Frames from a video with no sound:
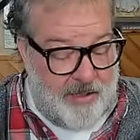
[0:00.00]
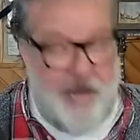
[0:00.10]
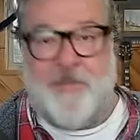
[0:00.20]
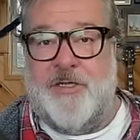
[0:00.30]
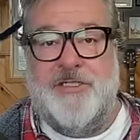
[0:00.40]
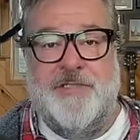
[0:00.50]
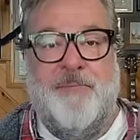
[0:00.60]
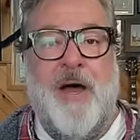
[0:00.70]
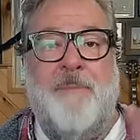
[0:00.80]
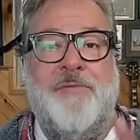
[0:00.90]
I'm going to
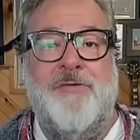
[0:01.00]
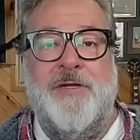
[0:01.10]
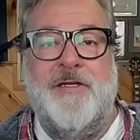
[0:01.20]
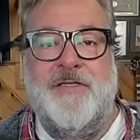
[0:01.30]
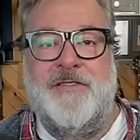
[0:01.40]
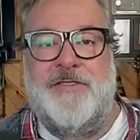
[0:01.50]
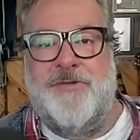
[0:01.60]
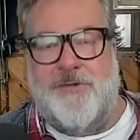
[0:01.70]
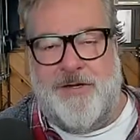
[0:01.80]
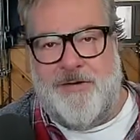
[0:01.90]
just pop you into this
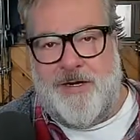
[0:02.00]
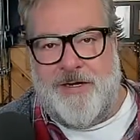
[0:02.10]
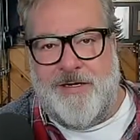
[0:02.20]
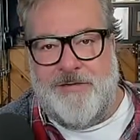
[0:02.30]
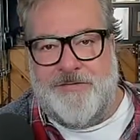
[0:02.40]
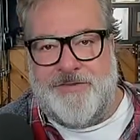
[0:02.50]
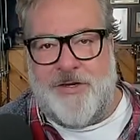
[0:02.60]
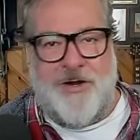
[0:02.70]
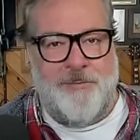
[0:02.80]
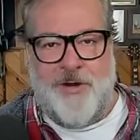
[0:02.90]
story right here.
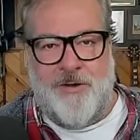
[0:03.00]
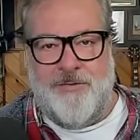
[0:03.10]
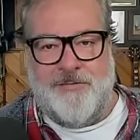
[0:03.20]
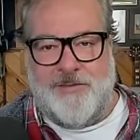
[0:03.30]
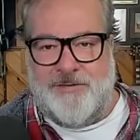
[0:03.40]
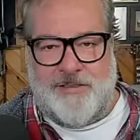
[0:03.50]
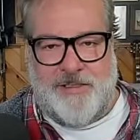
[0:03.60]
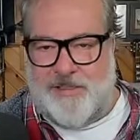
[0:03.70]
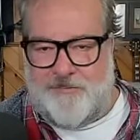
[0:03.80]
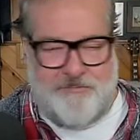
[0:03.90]
Sorry, bro.
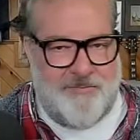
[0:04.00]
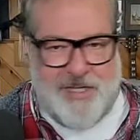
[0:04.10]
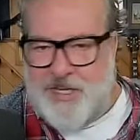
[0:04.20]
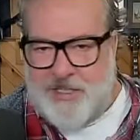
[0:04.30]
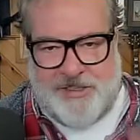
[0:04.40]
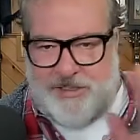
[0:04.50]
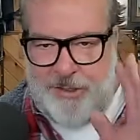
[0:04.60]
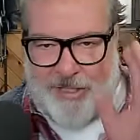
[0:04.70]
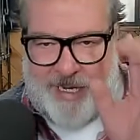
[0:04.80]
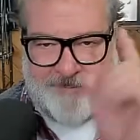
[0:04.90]

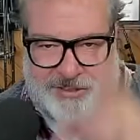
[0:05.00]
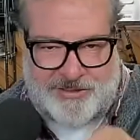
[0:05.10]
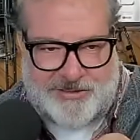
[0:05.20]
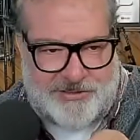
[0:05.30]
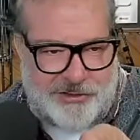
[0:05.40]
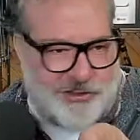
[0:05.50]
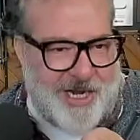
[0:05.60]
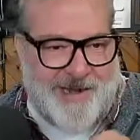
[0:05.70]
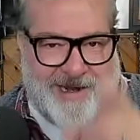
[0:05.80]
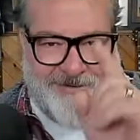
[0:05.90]
Your name just
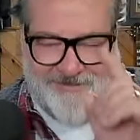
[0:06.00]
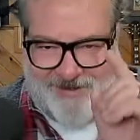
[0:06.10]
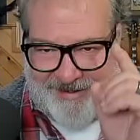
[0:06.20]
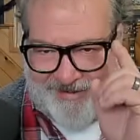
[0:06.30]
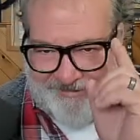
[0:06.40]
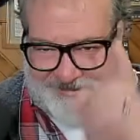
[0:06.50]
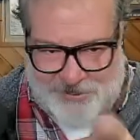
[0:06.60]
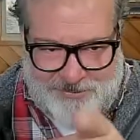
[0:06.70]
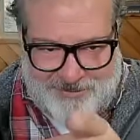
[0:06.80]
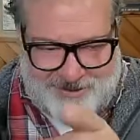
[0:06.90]
shot out like,
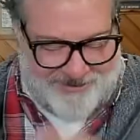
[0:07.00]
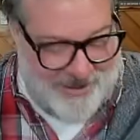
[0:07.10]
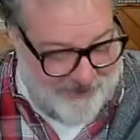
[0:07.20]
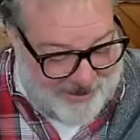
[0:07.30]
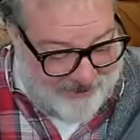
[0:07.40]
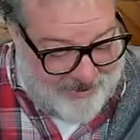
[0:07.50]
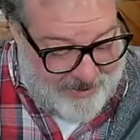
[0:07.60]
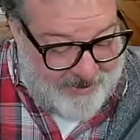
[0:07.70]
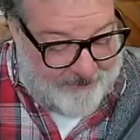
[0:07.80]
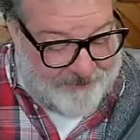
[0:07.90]
okay, here we go.
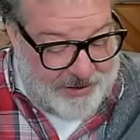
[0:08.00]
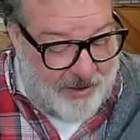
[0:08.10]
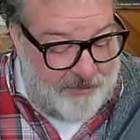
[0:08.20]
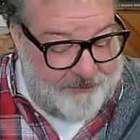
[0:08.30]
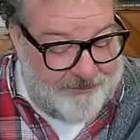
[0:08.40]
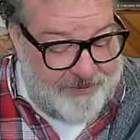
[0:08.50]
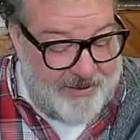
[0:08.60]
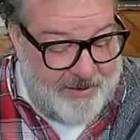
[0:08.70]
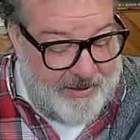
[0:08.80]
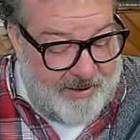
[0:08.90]
So
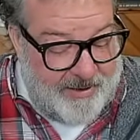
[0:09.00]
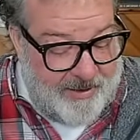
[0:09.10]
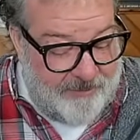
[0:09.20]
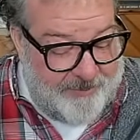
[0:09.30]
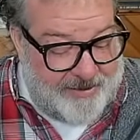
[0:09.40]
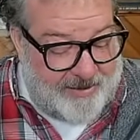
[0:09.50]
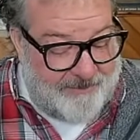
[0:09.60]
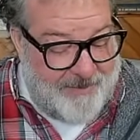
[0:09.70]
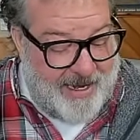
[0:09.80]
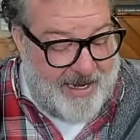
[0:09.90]
it will be like
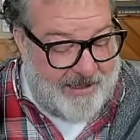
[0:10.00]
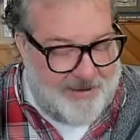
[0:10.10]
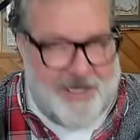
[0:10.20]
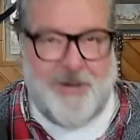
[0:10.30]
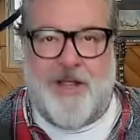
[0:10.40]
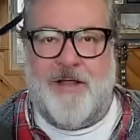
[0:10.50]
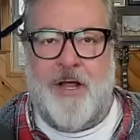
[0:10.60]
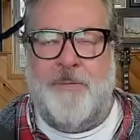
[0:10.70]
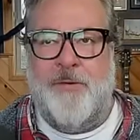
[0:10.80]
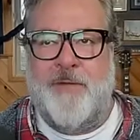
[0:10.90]
a man. Here,
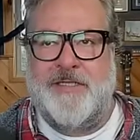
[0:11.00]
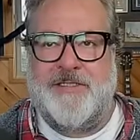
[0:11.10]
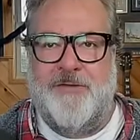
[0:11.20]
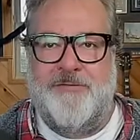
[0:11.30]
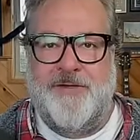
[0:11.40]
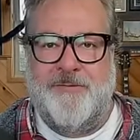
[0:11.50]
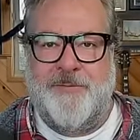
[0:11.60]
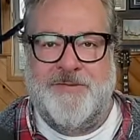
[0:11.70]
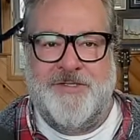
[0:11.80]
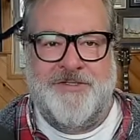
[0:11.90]
I'll put myself in the
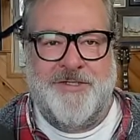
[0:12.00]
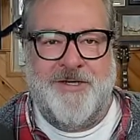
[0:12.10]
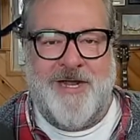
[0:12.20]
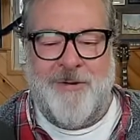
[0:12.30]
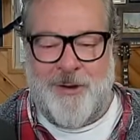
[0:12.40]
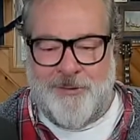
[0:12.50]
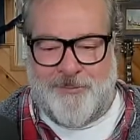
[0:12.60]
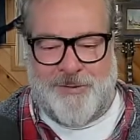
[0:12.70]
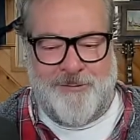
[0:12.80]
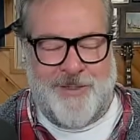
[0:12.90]
position. I want
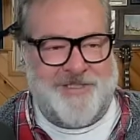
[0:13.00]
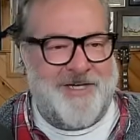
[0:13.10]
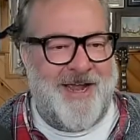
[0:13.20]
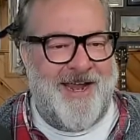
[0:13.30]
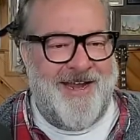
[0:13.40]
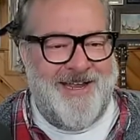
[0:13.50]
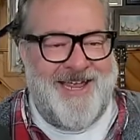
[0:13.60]
to be the rich guy.